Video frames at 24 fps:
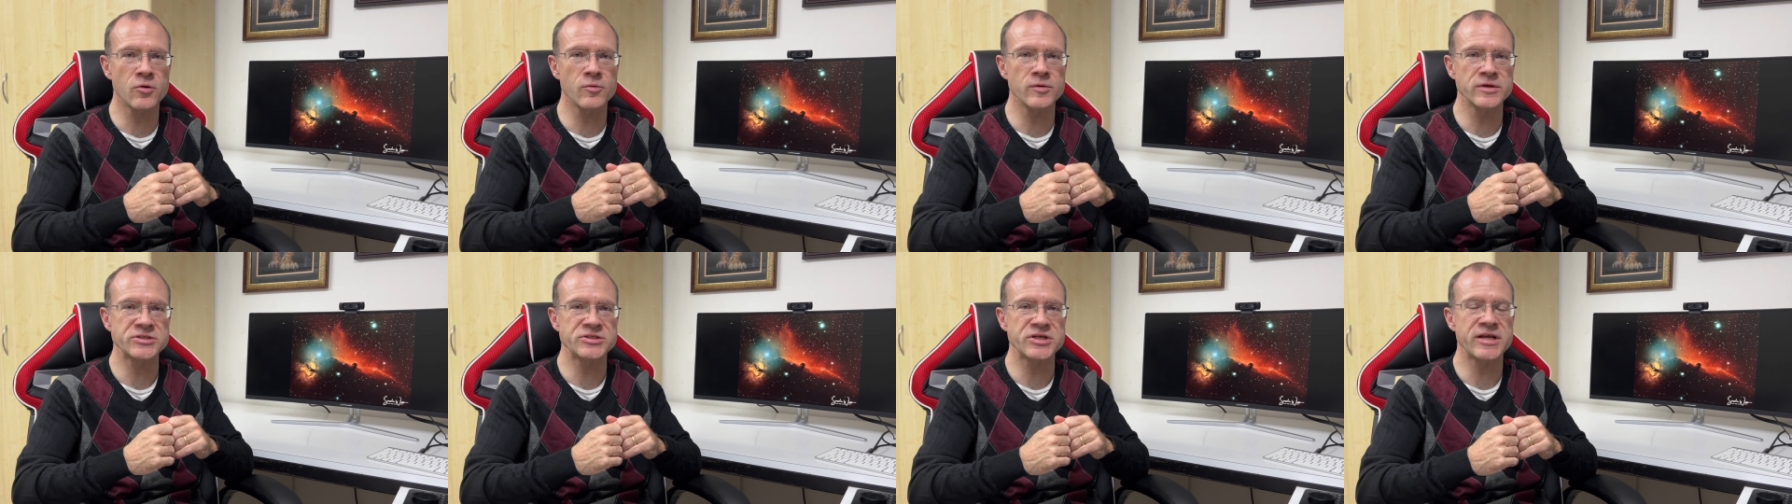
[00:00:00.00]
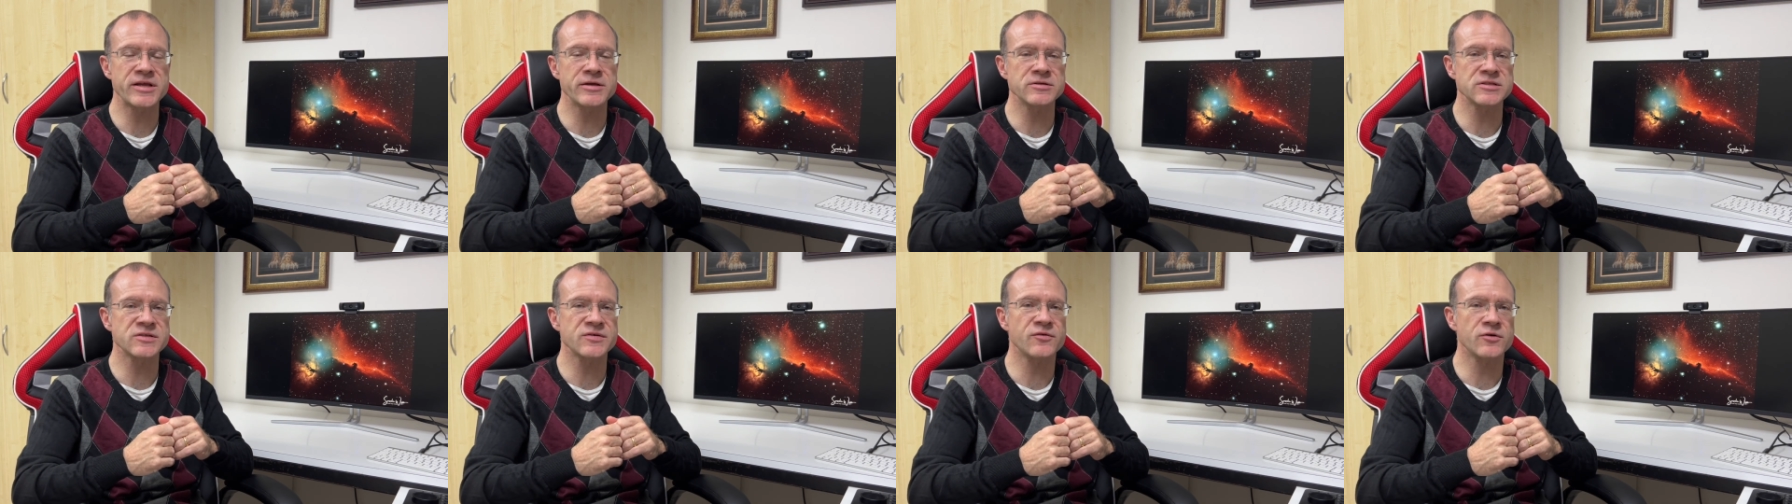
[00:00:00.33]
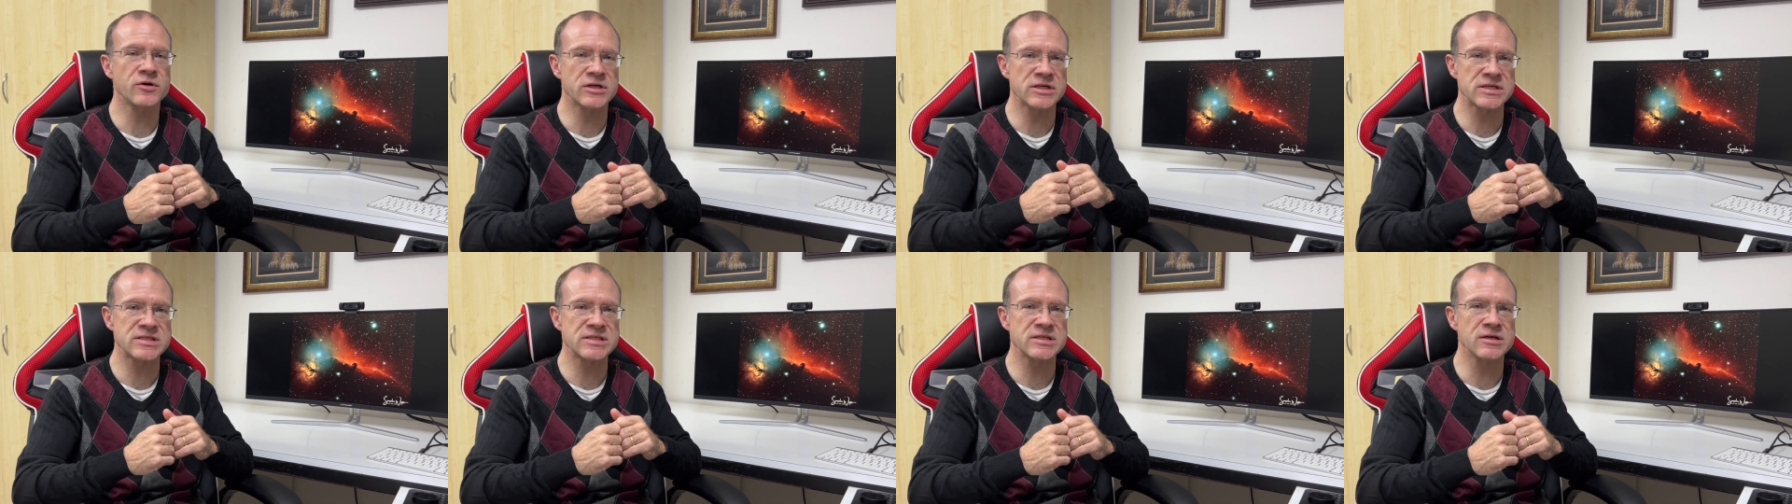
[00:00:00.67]
which I use
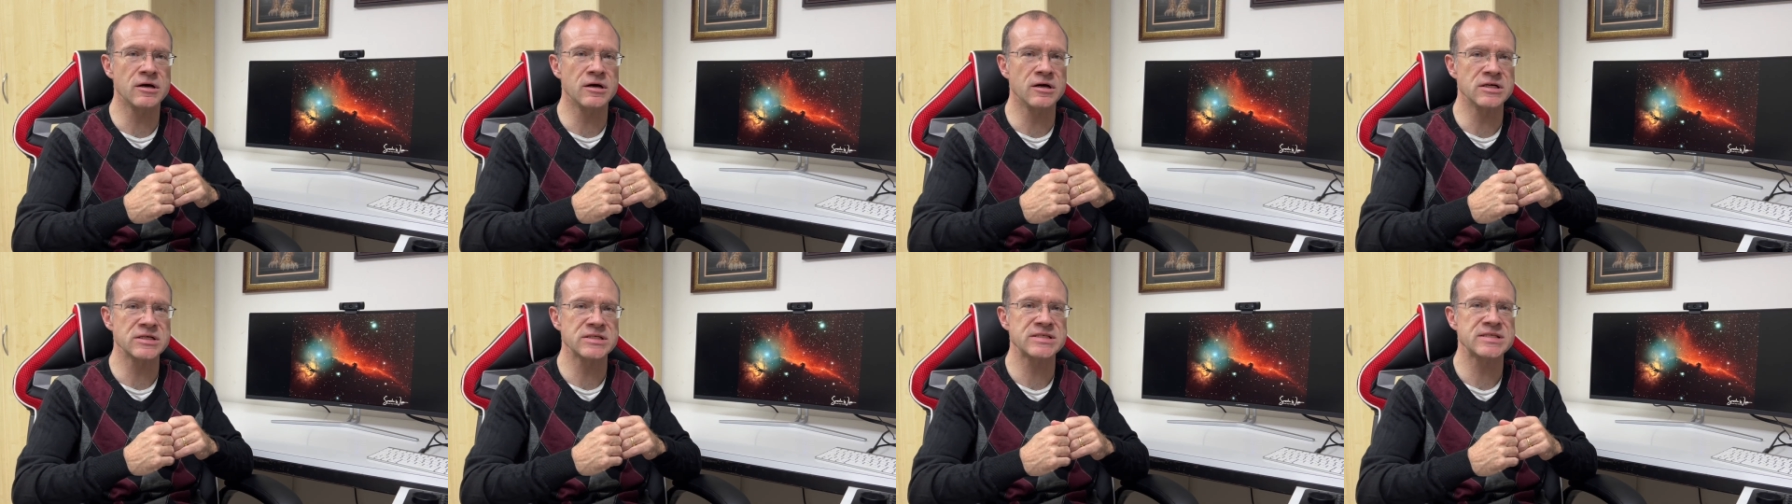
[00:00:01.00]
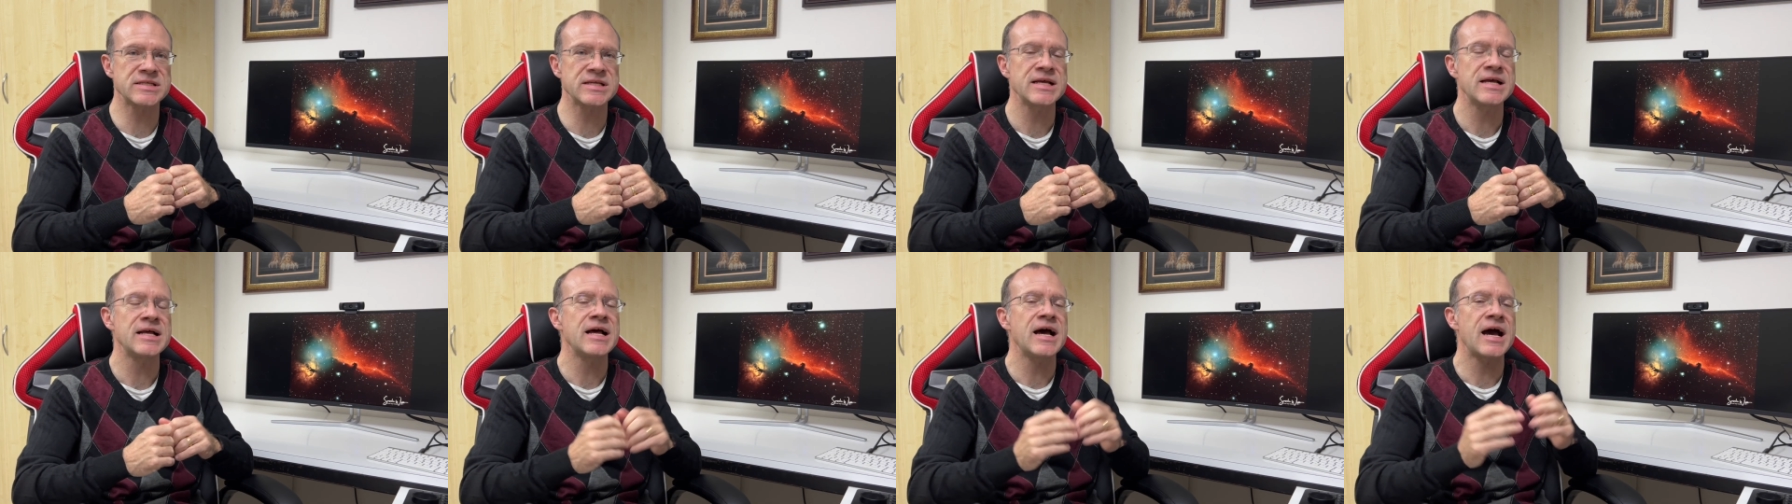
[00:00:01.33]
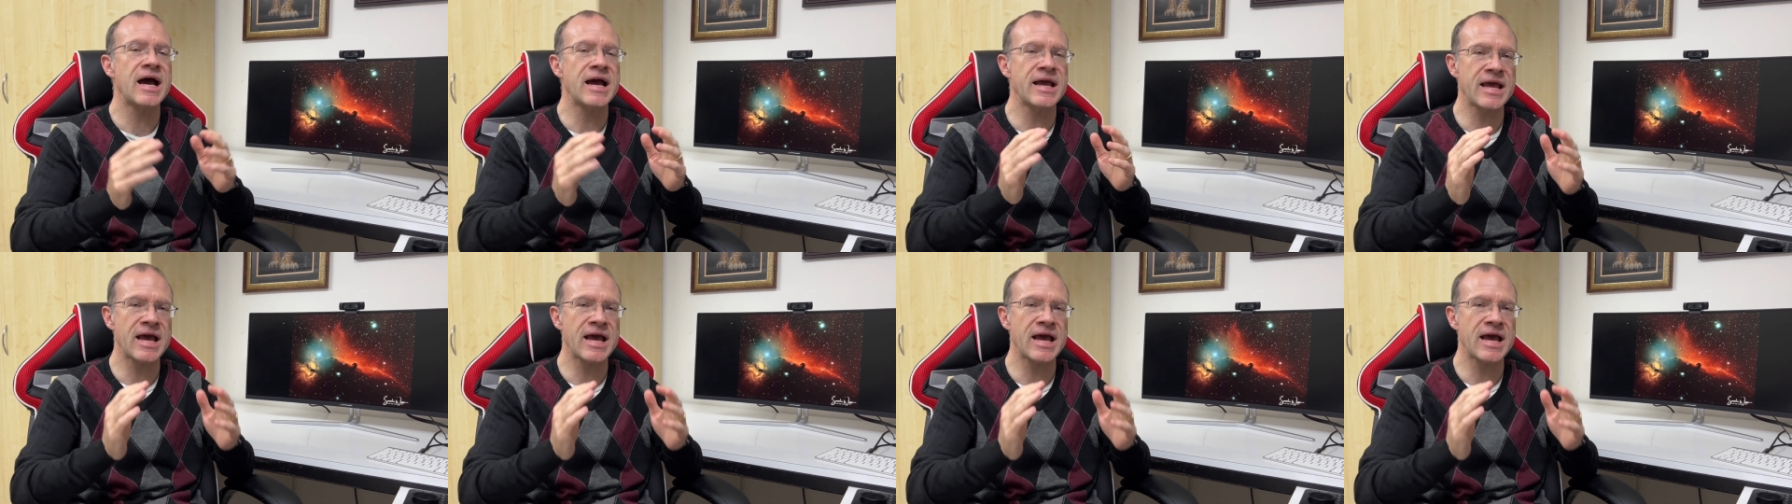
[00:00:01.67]
for the stars, I